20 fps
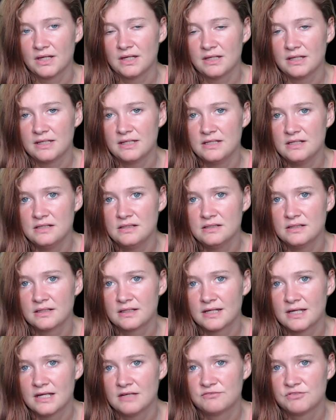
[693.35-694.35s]
he
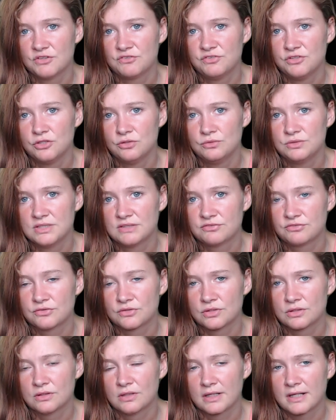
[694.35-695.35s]
gave a few
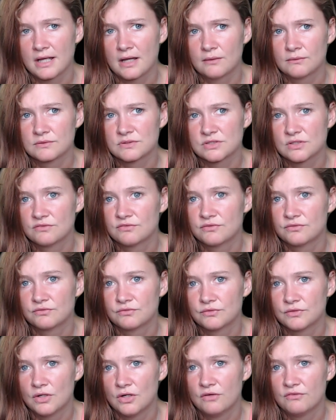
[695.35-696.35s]
different accounts of,
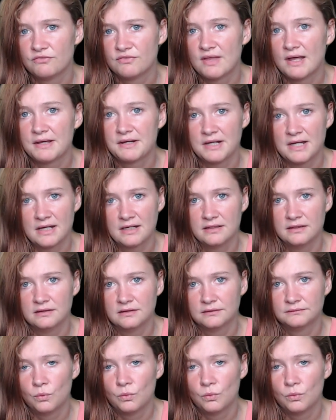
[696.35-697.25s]
of that night.